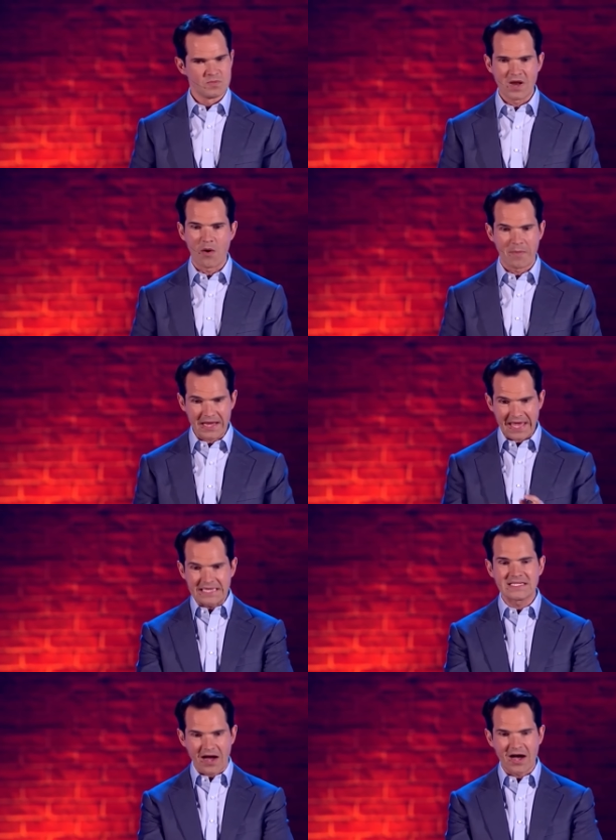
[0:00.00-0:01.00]
No, my
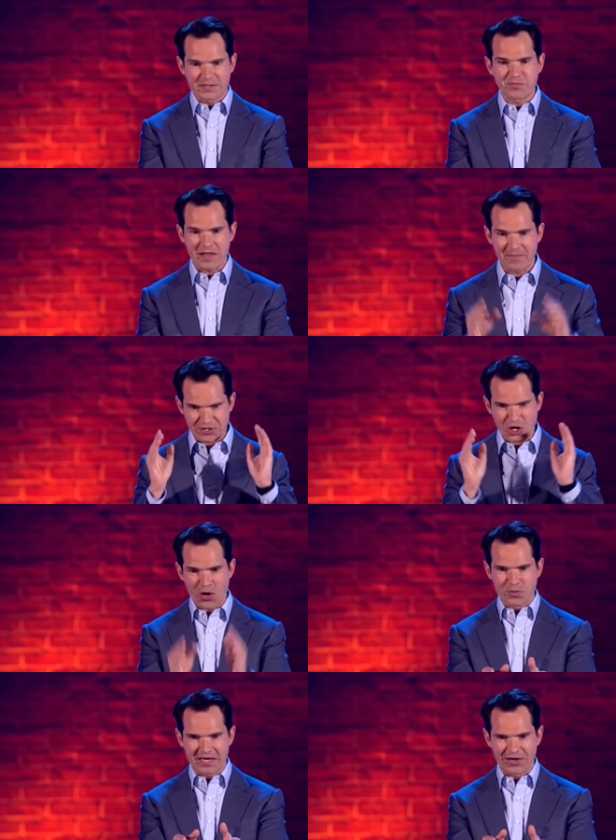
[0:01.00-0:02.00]
gaydar is pretty much
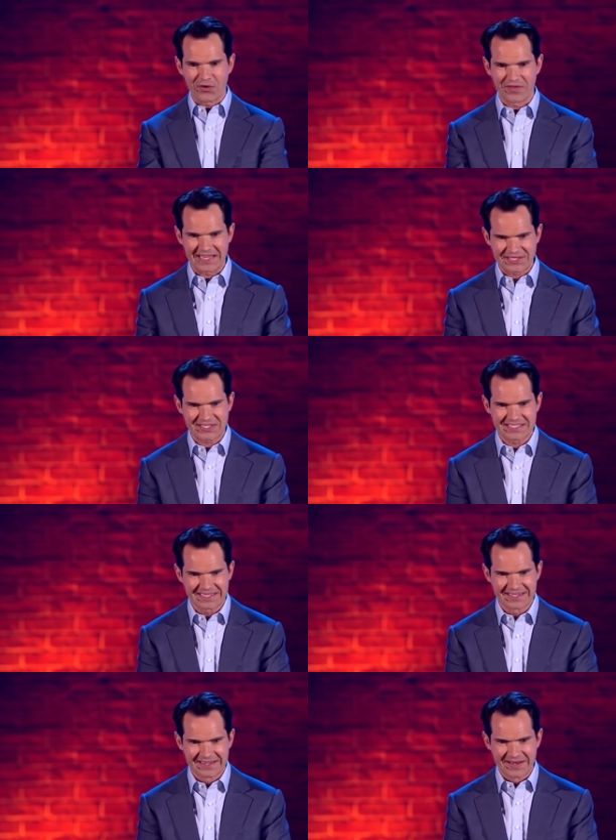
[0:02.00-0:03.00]
honed in on
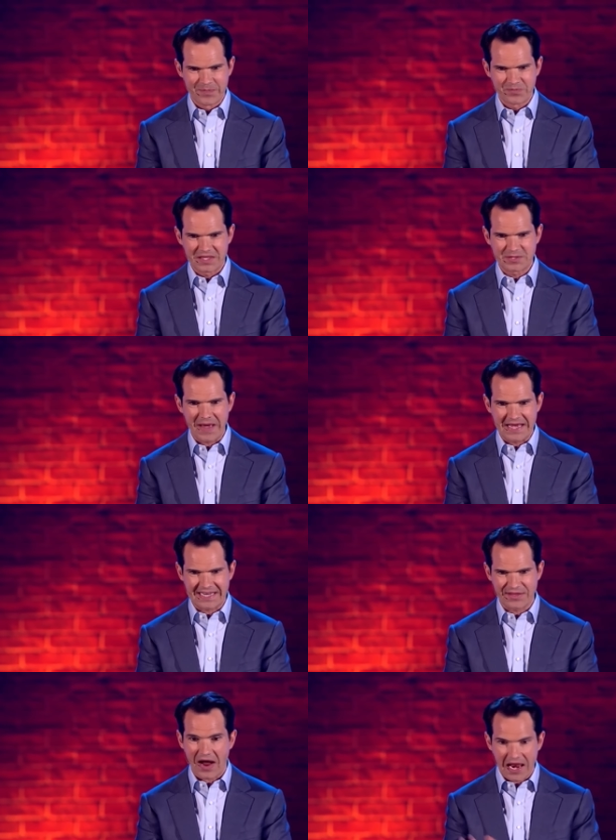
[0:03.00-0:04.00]
this, this pair down there.